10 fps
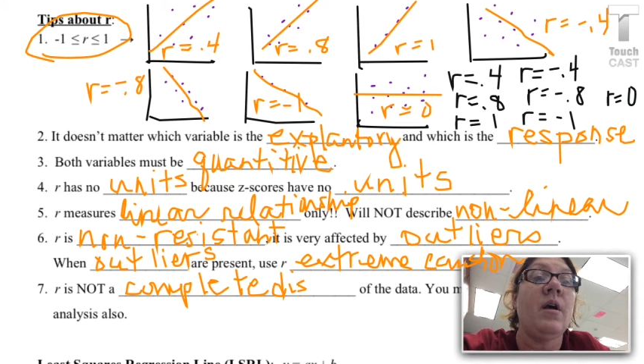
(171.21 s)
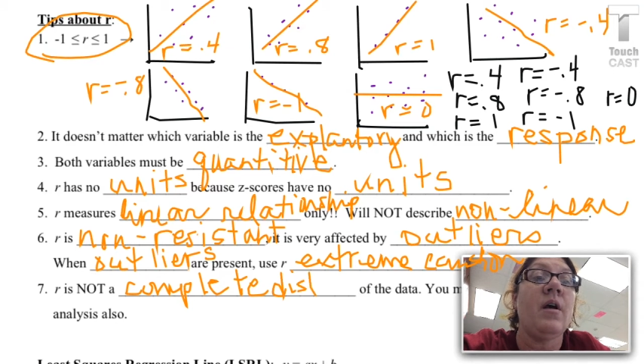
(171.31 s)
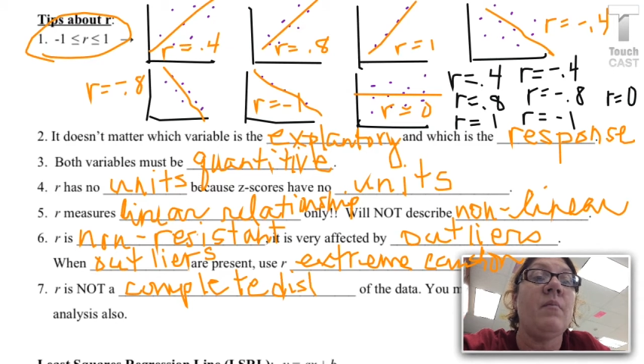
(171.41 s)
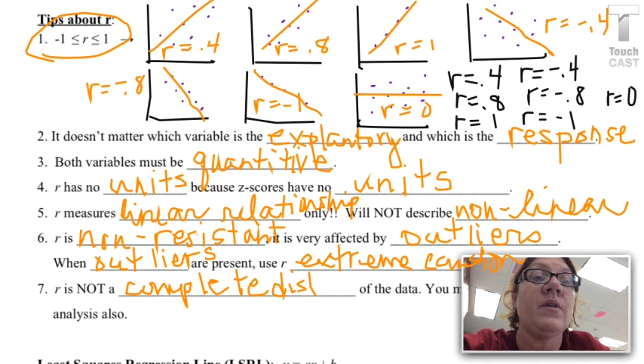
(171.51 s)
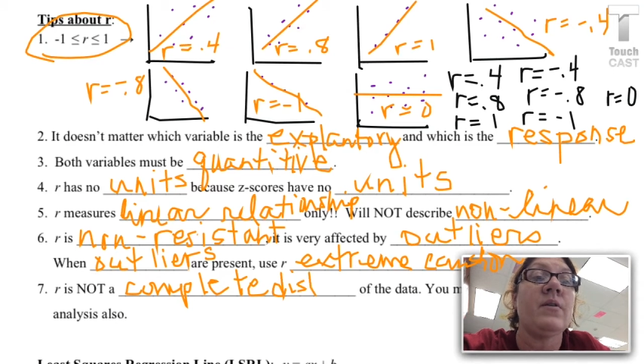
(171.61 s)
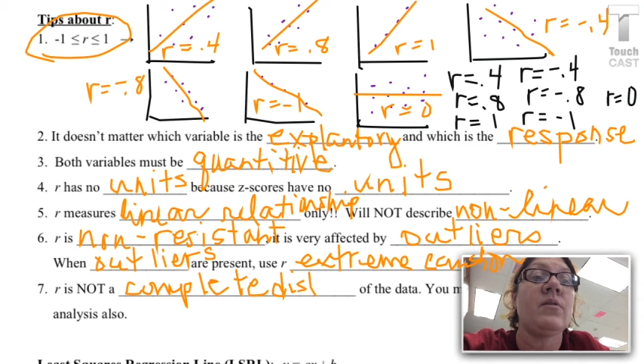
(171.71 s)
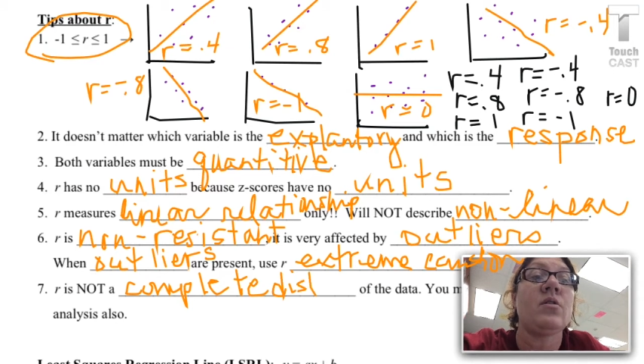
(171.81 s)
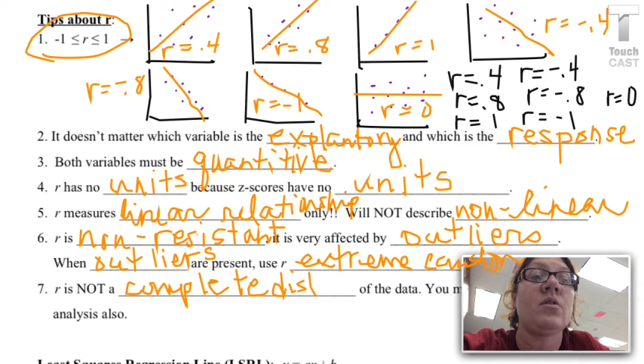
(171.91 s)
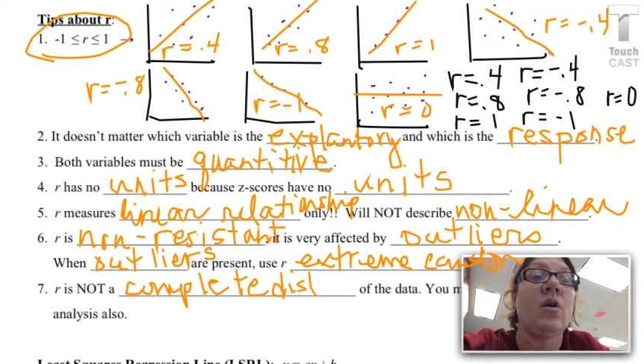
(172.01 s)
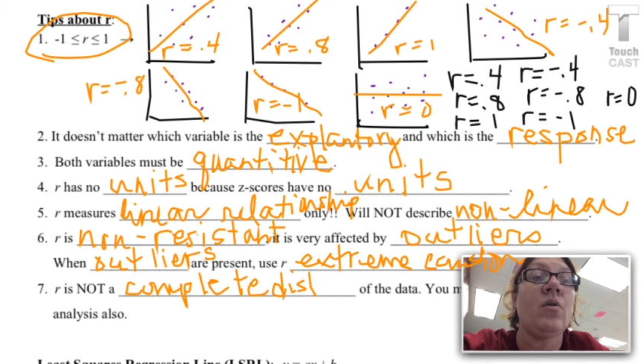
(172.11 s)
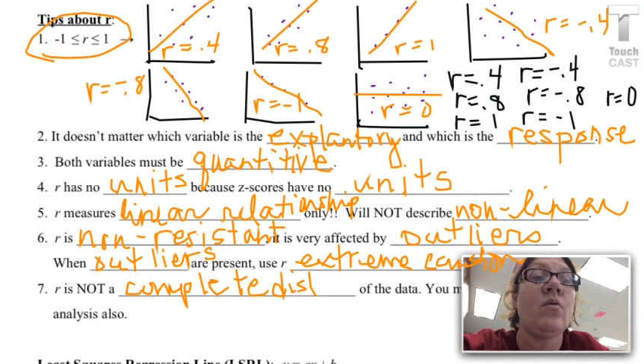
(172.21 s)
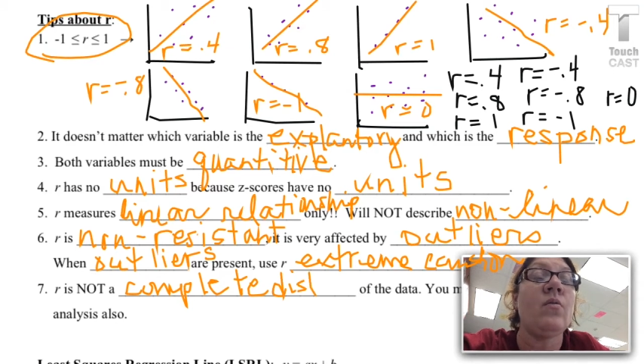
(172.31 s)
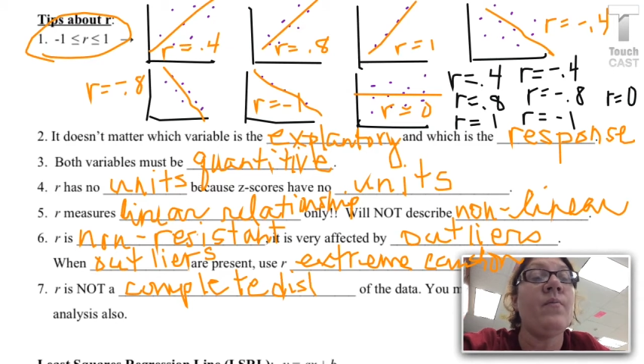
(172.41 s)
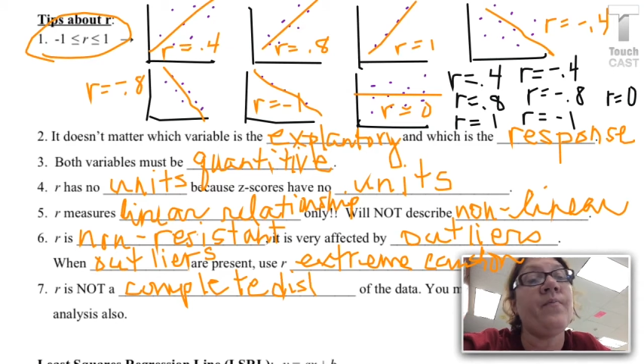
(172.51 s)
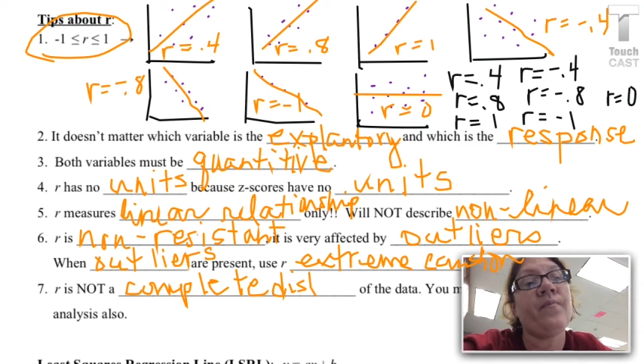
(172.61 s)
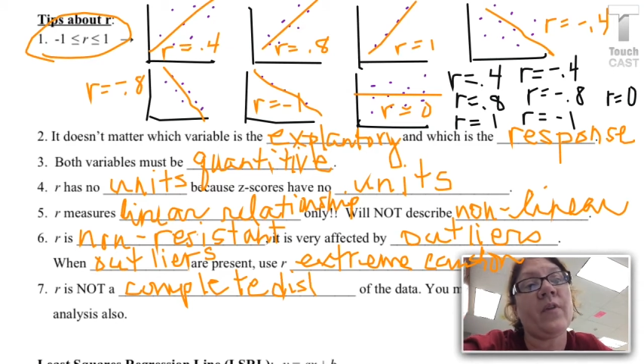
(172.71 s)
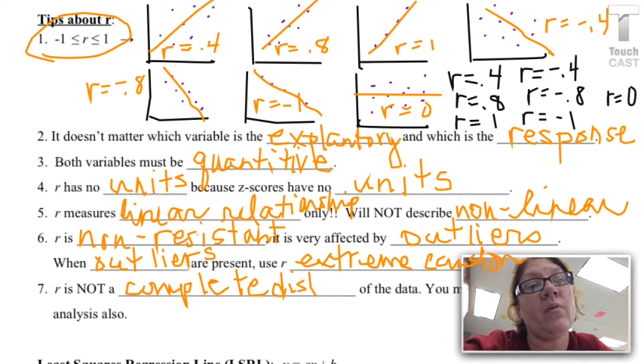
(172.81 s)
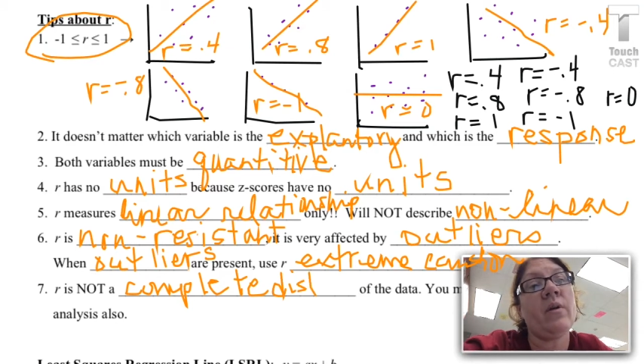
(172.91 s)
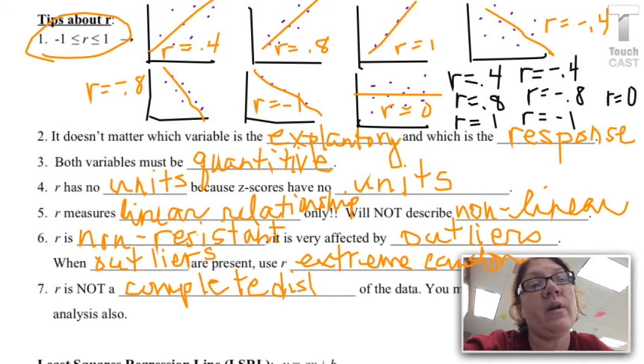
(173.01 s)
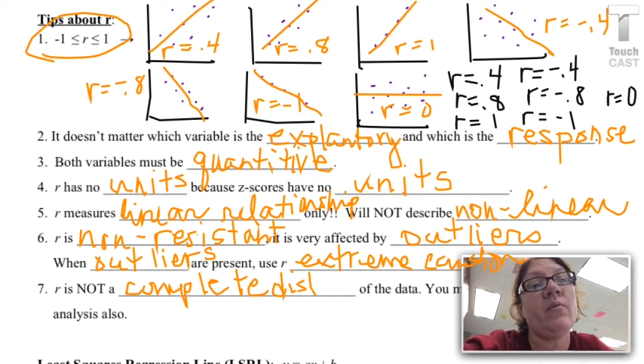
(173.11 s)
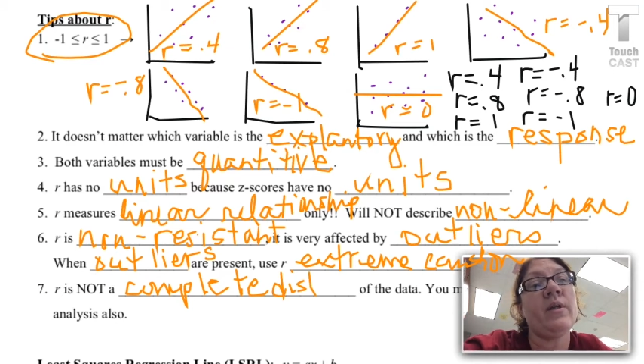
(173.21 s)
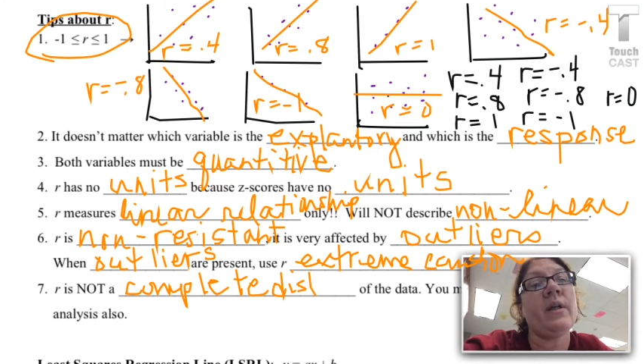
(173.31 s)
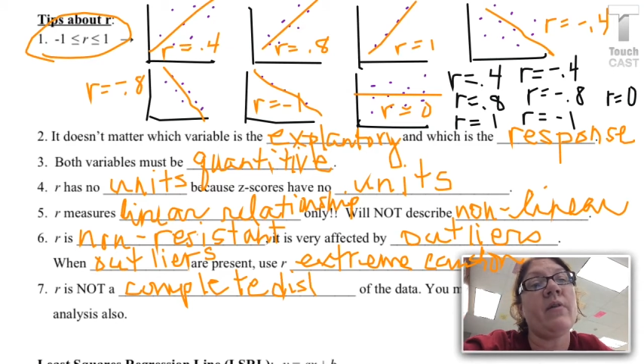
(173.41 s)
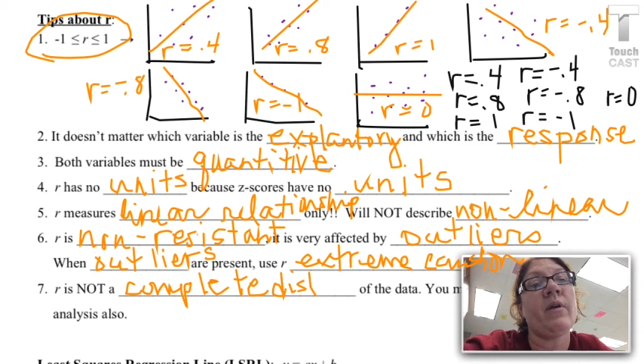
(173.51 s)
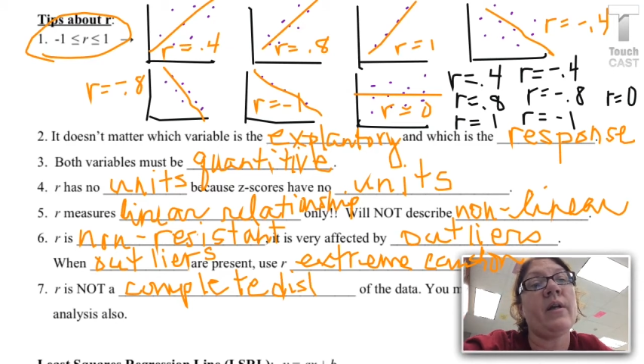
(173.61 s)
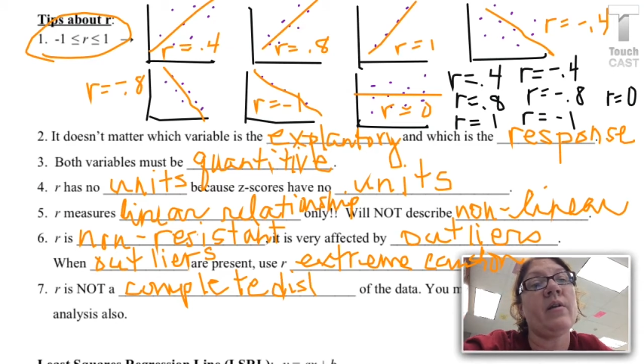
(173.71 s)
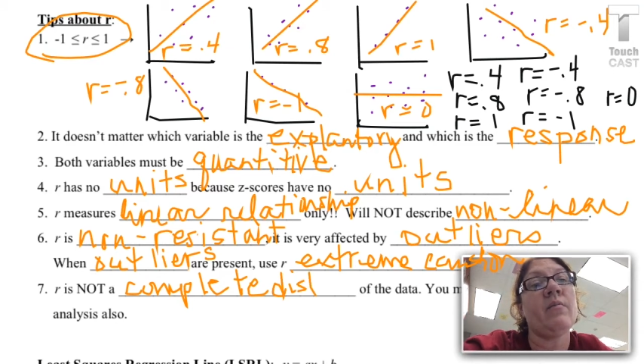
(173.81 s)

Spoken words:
I must show, what did I write?